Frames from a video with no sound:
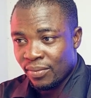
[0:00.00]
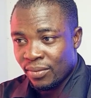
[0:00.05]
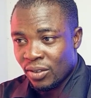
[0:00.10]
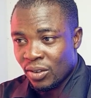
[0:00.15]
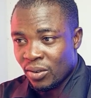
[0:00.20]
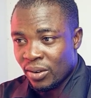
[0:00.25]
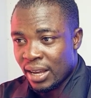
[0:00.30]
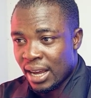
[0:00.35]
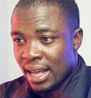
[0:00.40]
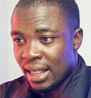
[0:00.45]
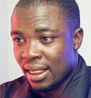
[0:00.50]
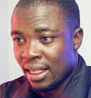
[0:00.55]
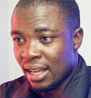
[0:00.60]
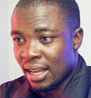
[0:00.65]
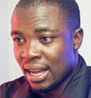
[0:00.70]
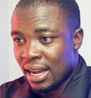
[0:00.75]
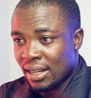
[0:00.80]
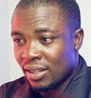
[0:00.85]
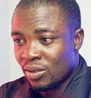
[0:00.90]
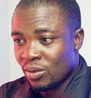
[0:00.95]
Okay, I think
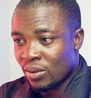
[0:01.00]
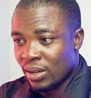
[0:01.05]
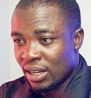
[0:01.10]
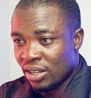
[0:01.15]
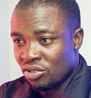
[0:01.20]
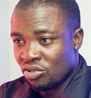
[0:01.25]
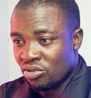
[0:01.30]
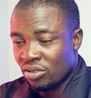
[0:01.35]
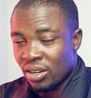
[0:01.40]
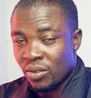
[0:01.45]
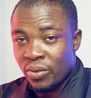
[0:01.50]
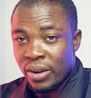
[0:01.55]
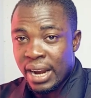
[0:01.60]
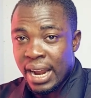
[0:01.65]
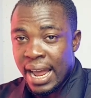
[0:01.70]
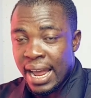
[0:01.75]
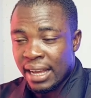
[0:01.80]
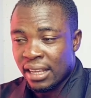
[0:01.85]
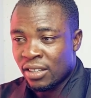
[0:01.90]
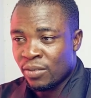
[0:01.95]
I took a trade. When
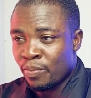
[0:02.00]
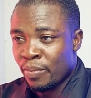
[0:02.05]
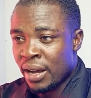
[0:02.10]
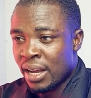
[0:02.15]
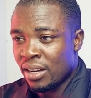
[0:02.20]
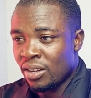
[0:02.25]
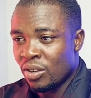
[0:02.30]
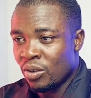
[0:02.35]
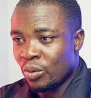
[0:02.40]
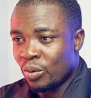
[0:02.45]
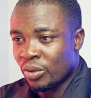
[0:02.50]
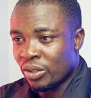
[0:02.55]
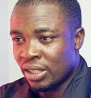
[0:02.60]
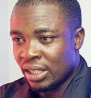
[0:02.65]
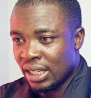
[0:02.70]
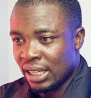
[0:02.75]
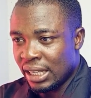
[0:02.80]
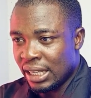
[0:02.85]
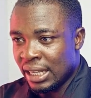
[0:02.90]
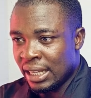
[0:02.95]
I expand, you will
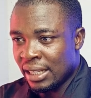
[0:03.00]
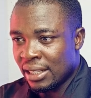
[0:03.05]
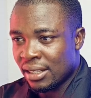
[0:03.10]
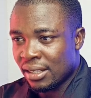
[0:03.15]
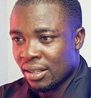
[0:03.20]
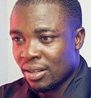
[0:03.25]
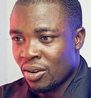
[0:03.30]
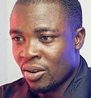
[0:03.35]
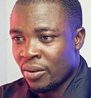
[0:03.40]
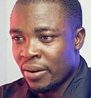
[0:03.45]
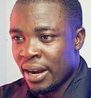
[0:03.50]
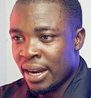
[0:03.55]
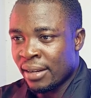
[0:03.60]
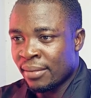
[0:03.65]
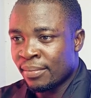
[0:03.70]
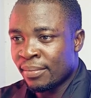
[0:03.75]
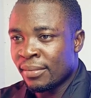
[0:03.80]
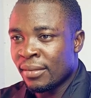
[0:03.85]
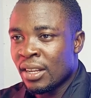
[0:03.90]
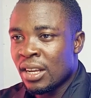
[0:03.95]
see it. All right.
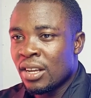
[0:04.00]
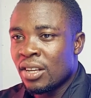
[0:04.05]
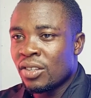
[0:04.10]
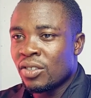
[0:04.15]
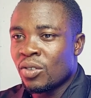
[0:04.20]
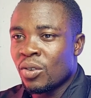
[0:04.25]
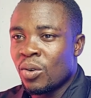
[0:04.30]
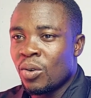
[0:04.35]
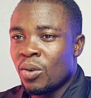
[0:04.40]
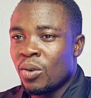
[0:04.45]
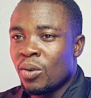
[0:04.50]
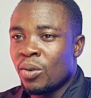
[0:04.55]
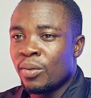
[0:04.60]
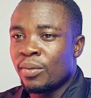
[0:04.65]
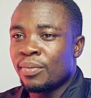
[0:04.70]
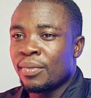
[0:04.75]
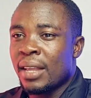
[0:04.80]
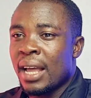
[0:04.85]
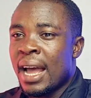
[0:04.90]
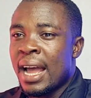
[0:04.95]
So
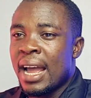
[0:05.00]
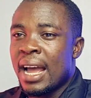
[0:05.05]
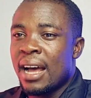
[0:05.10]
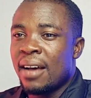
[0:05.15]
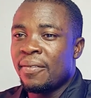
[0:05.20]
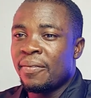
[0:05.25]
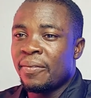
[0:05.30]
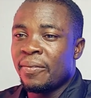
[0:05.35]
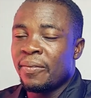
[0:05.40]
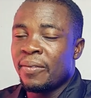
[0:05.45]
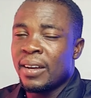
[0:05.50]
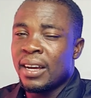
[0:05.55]
I have